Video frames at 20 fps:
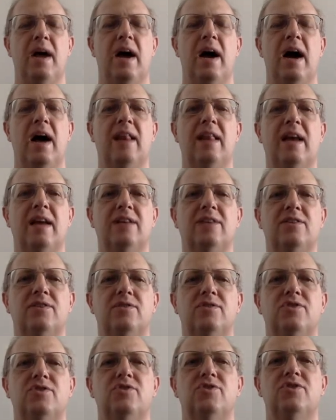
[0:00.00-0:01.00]
I like
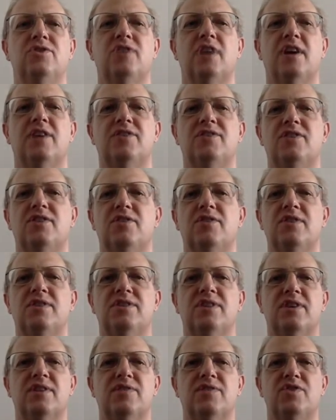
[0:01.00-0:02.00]
to do a
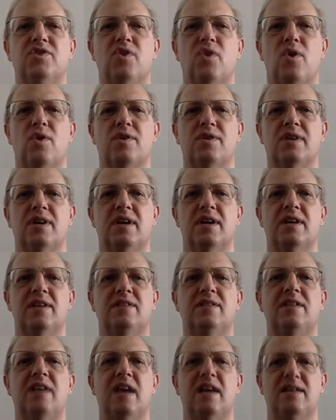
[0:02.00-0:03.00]
series of short
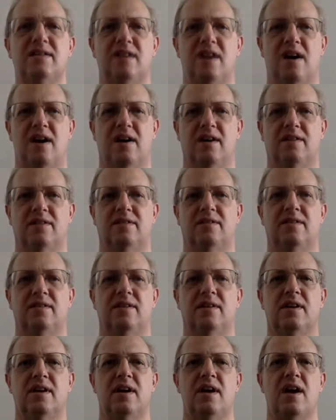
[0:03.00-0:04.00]
TED Talks
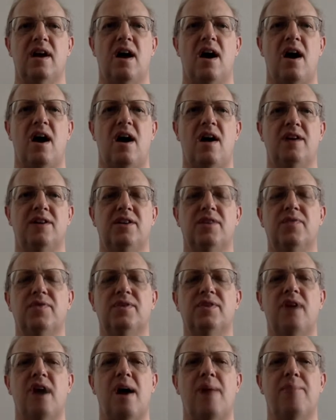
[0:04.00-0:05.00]
on
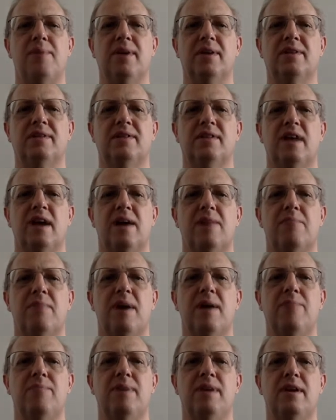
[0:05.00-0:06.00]
different topics that
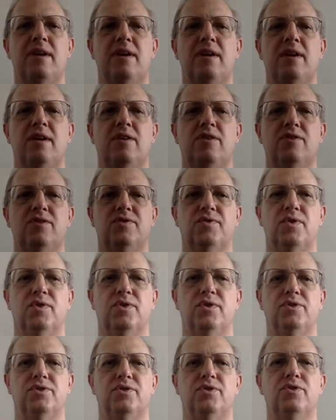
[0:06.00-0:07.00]
might be
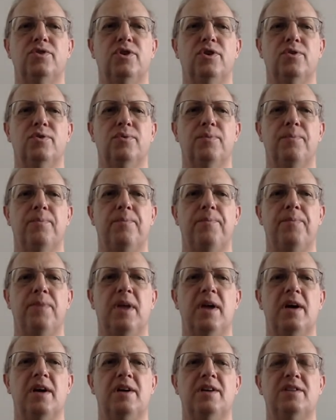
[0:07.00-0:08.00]
useful to you.
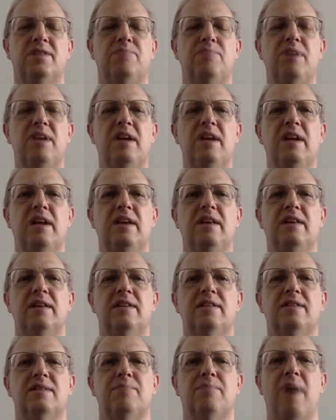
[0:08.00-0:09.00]
Speaking
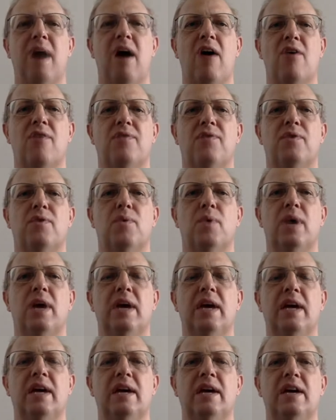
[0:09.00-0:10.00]
is a powerful
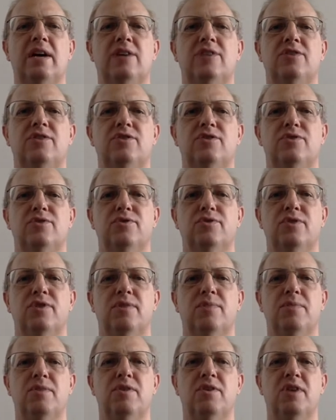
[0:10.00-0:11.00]
way to
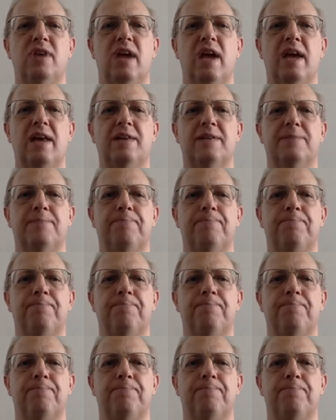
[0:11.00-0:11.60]
communicate.